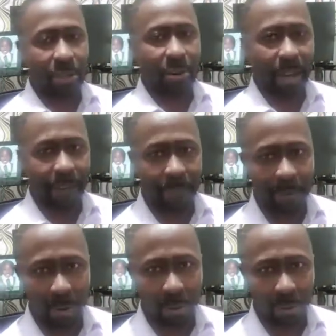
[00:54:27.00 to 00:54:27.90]
for the
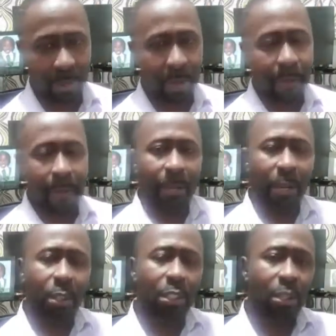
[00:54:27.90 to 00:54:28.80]
country,
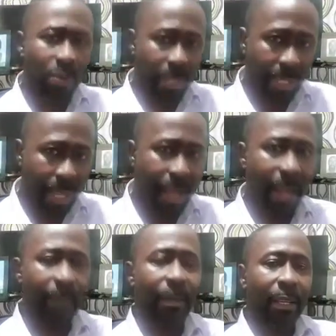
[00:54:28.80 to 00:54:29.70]
because you could see
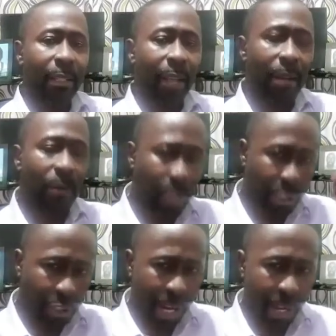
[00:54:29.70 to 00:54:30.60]
him that he was
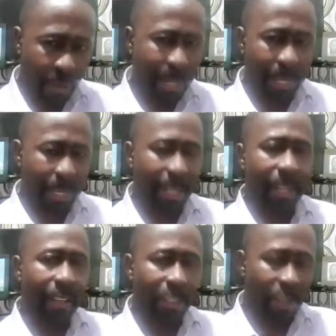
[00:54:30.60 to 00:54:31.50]
genuinely,
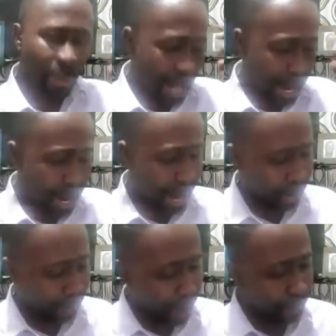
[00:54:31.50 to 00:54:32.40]
kind
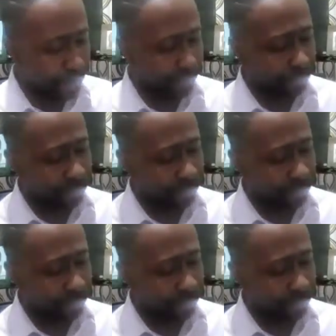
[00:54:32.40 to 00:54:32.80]
of happy.